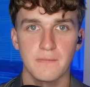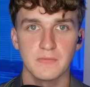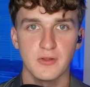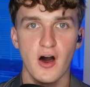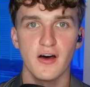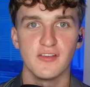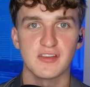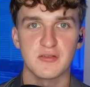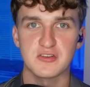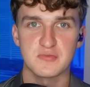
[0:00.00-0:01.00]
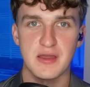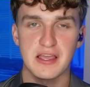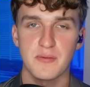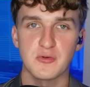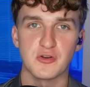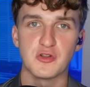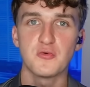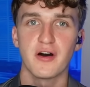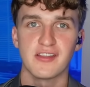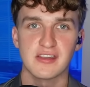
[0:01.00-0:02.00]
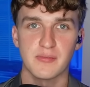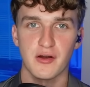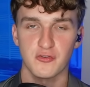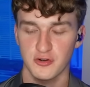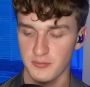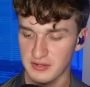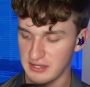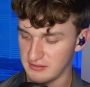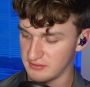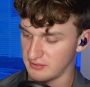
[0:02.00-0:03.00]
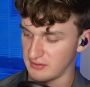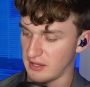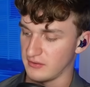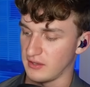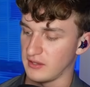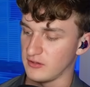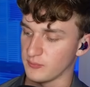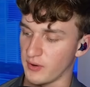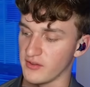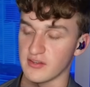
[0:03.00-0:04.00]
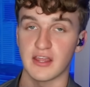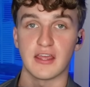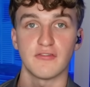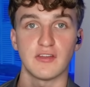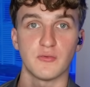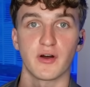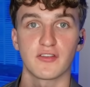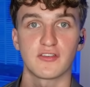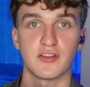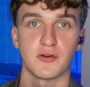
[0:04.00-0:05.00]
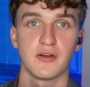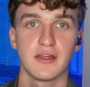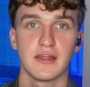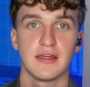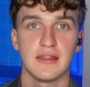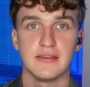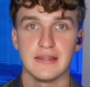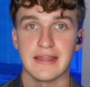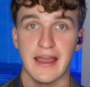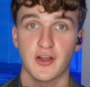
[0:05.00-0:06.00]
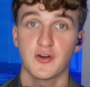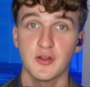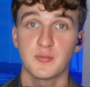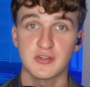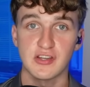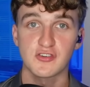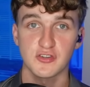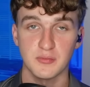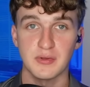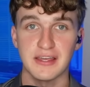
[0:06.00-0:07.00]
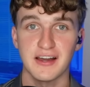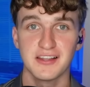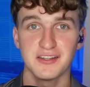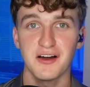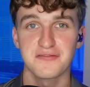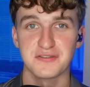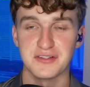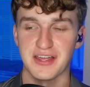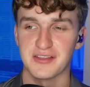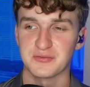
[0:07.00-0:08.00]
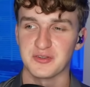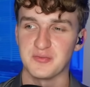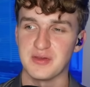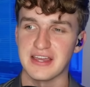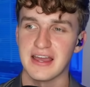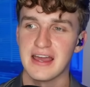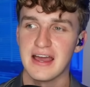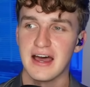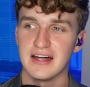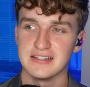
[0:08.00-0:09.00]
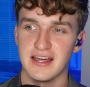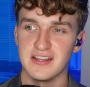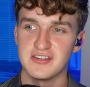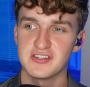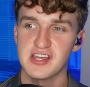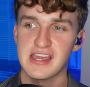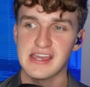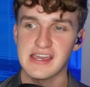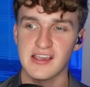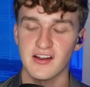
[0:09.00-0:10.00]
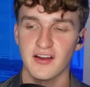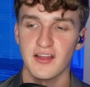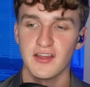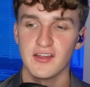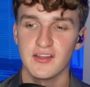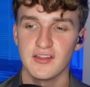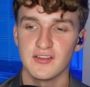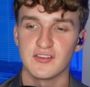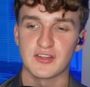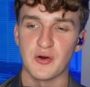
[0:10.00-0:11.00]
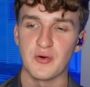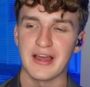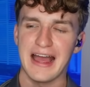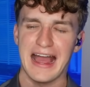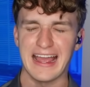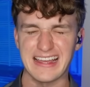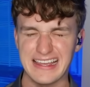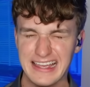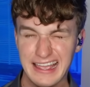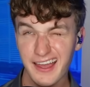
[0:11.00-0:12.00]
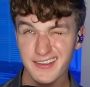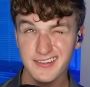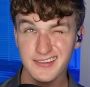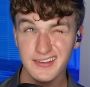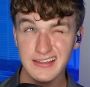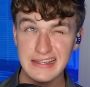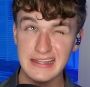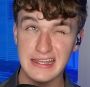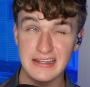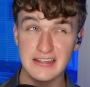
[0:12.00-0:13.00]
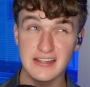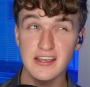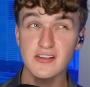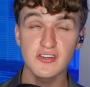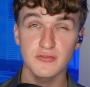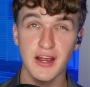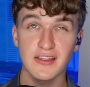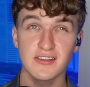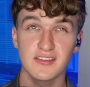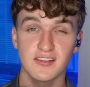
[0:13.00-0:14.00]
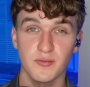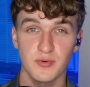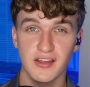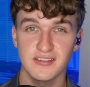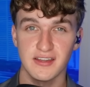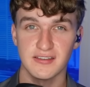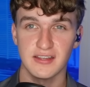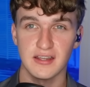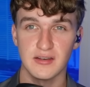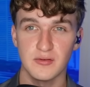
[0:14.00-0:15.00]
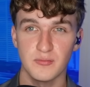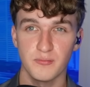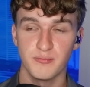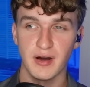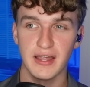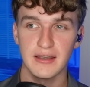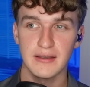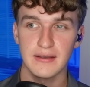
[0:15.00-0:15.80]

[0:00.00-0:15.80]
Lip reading: laws and just make up your new ones about Trump gets to say that he's president if he wants to, then that could potentially be unlawful, and that's what's being alleged here. So I guess indeed you're right that this is unprecedented, but